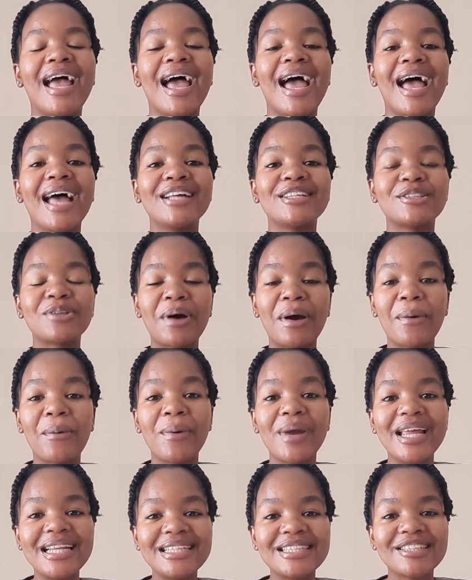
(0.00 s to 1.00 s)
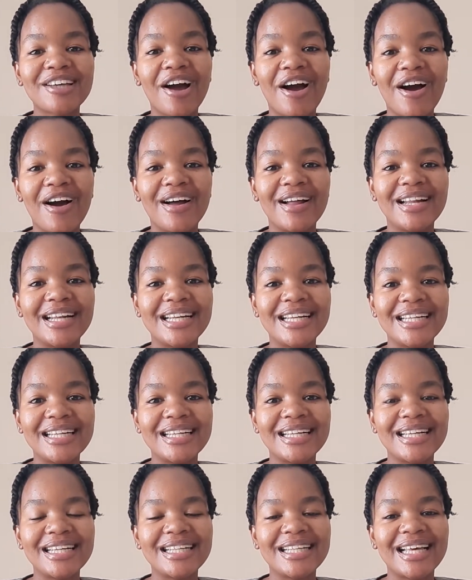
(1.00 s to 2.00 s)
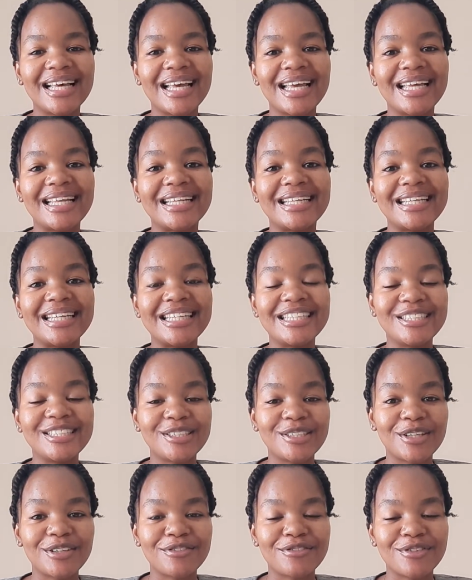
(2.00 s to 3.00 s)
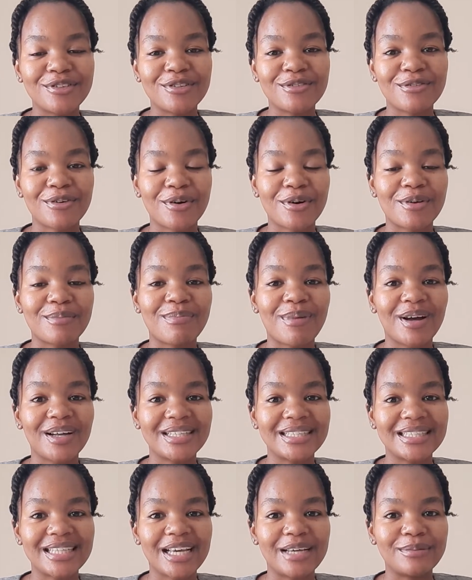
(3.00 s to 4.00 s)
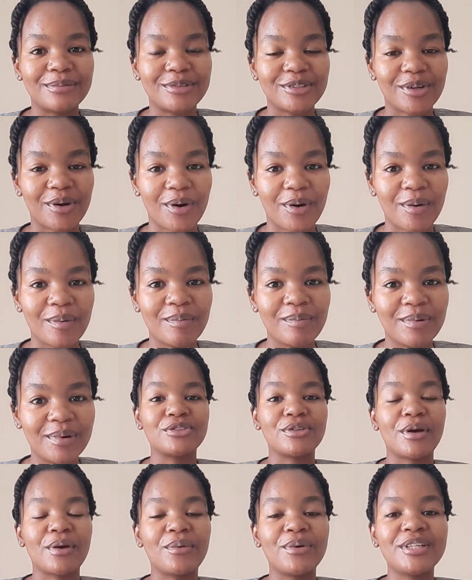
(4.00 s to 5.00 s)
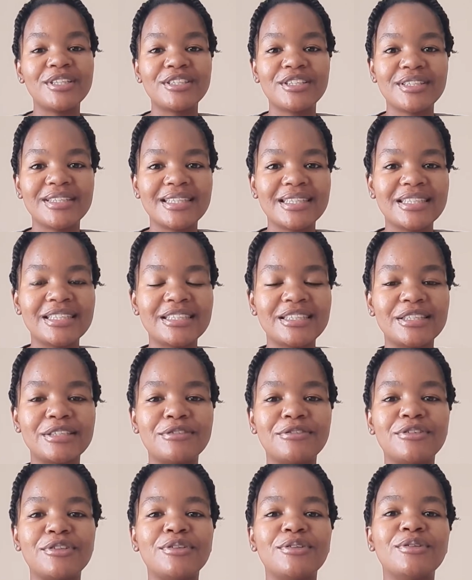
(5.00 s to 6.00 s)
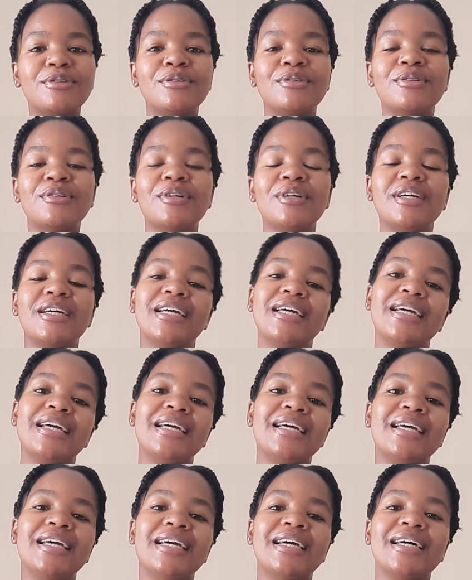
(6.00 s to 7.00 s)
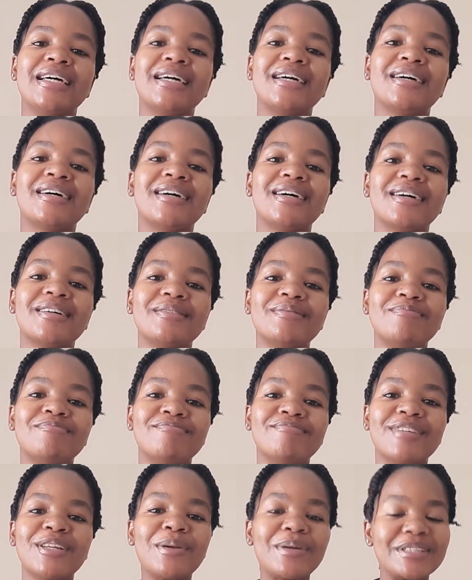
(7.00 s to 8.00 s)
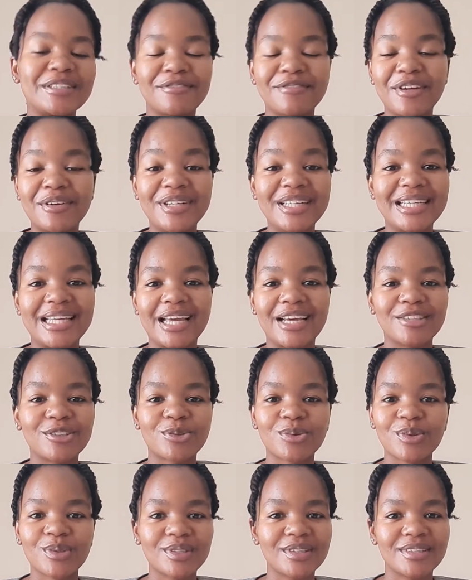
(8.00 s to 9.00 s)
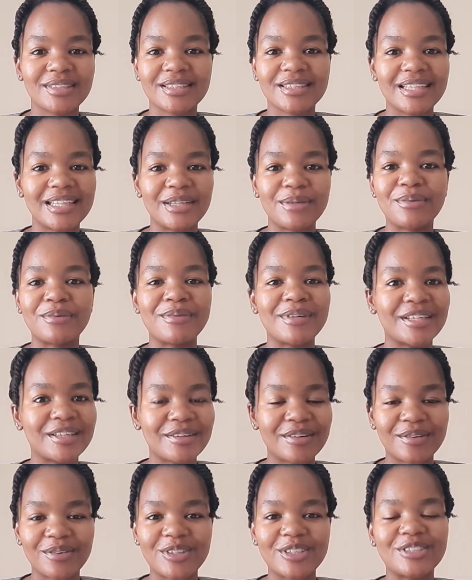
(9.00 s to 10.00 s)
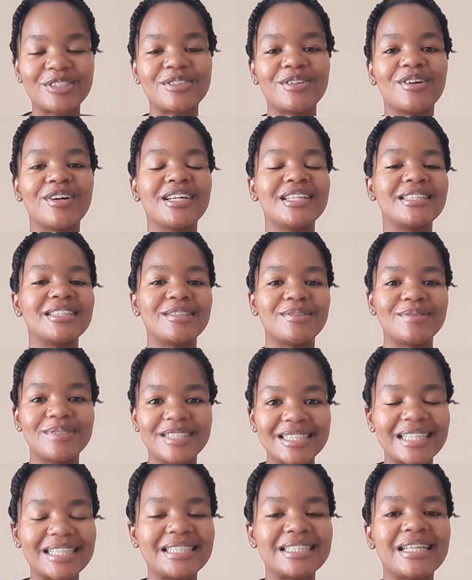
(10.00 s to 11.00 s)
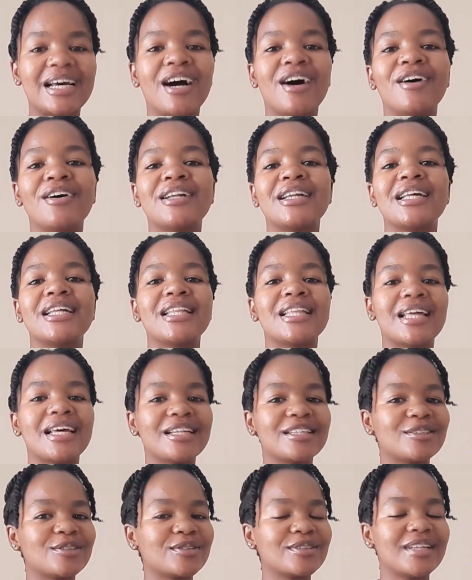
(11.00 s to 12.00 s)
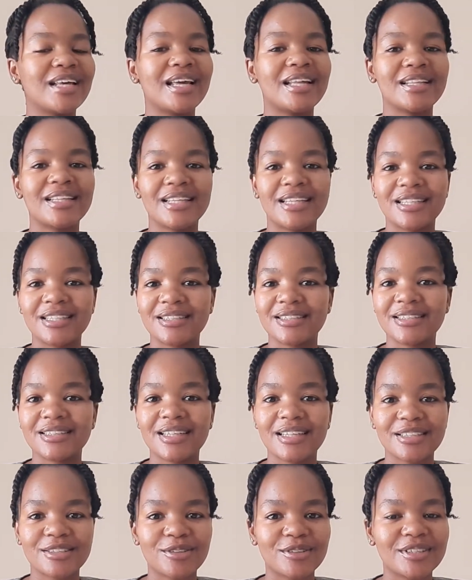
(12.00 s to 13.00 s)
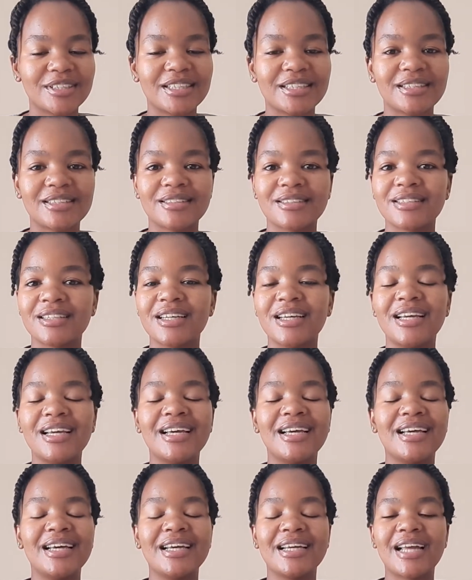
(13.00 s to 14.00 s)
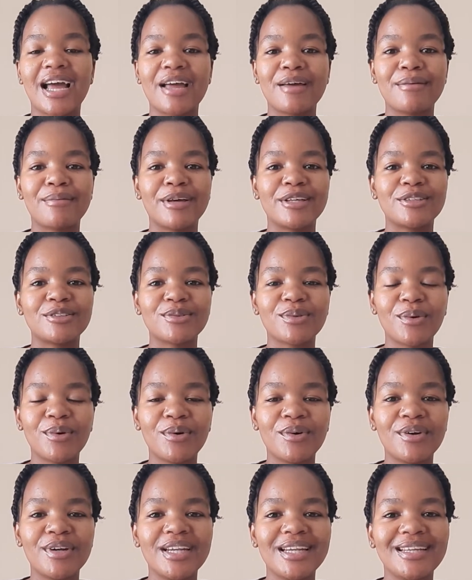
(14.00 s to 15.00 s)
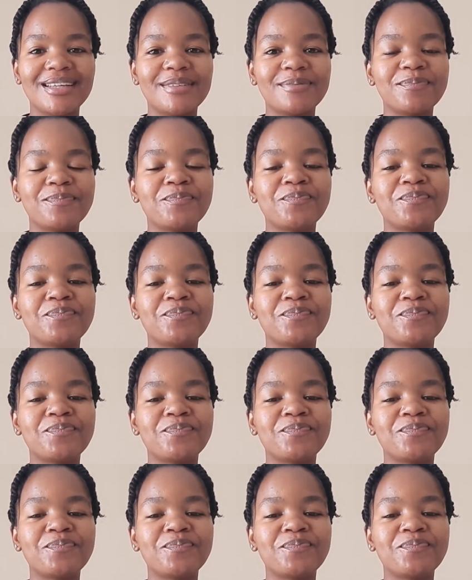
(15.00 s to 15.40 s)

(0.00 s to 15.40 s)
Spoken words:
And so I went on an interview for a part-time job. So I went to the interview. It was a very casual thing. We met at a restaurant and we sat down, and then told the guy my story.